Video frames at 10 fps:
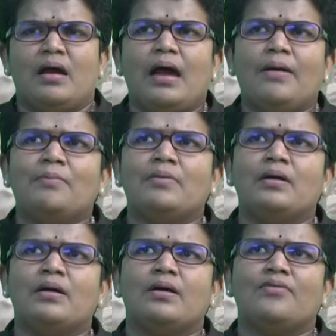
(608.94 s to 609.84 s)
I'm
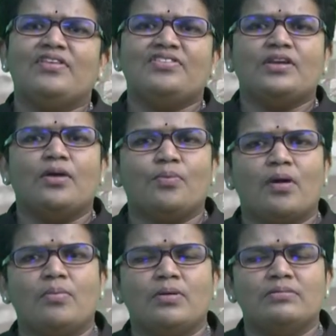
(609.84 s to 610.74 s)
facing a
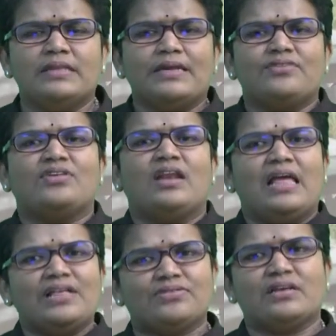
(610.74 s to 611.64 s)
problem. There is a
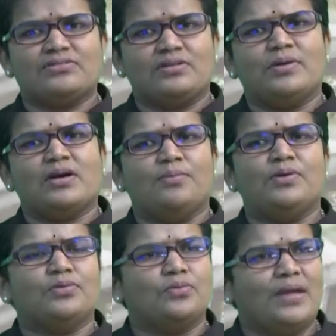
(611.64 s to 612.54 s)
less customer
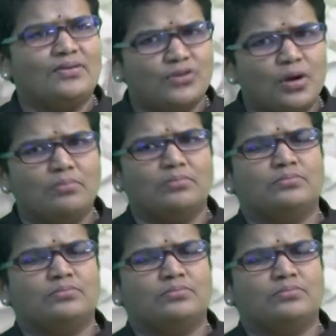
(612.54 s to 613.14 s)
coming to my shop.